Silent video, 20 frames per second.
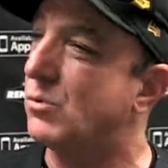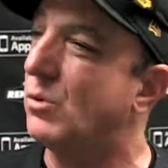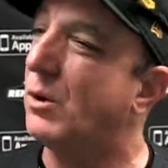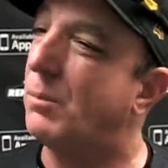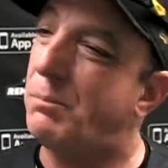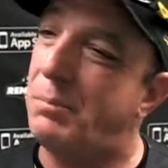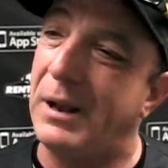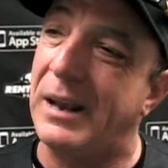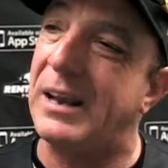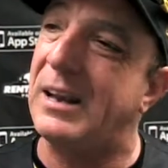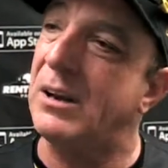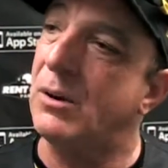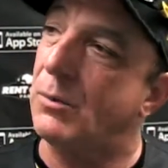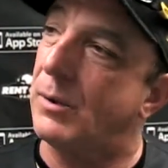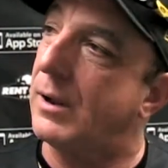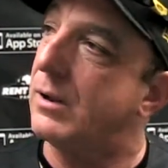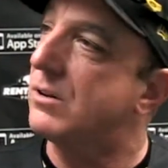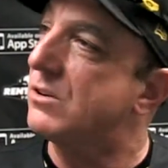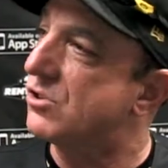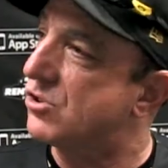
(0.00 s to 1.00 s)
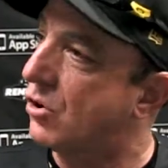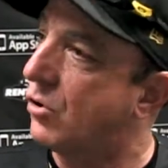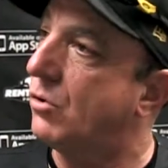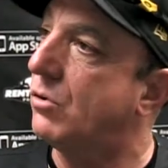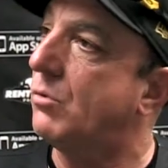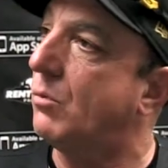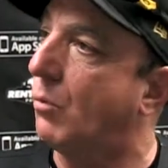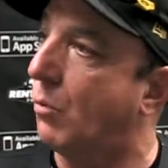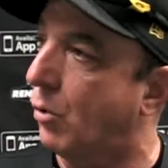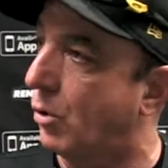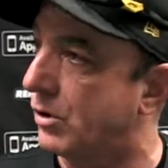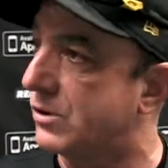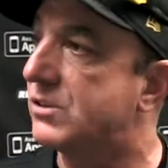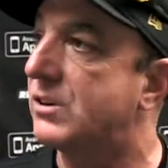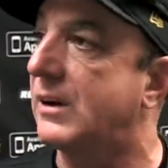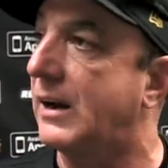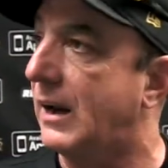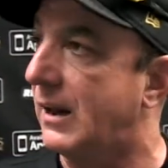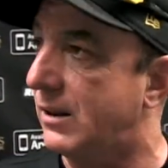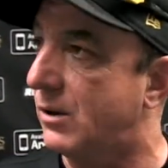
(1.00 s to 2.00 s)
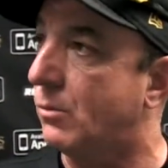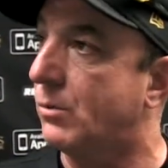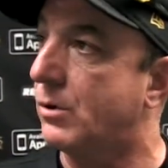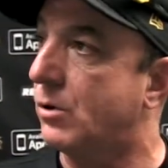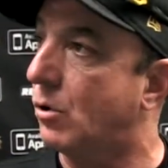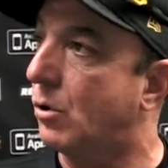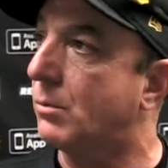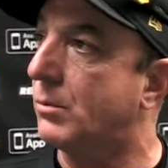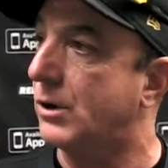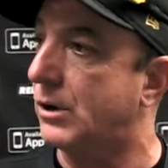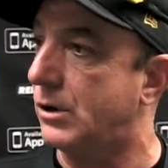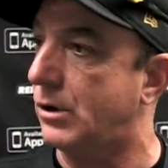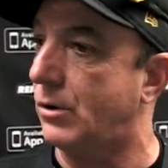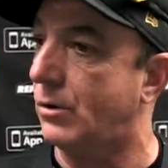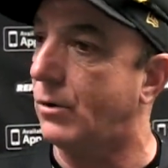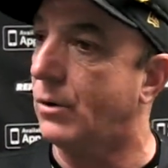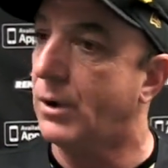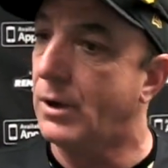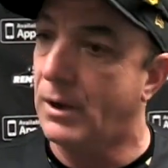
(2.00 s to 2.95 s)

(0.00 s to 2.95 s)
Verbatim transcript: We were picking around the zone more today than we normally do.